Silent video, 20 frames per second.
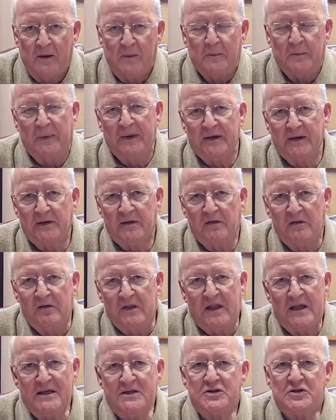But
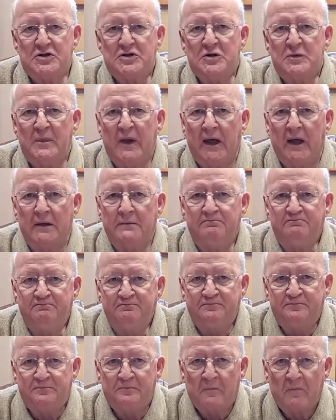these two men,
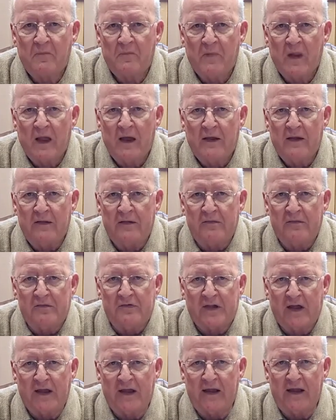
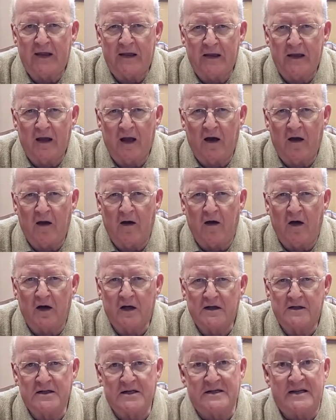they are
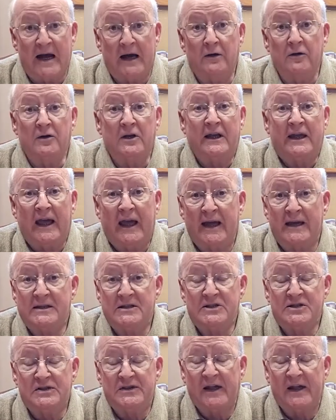downcast,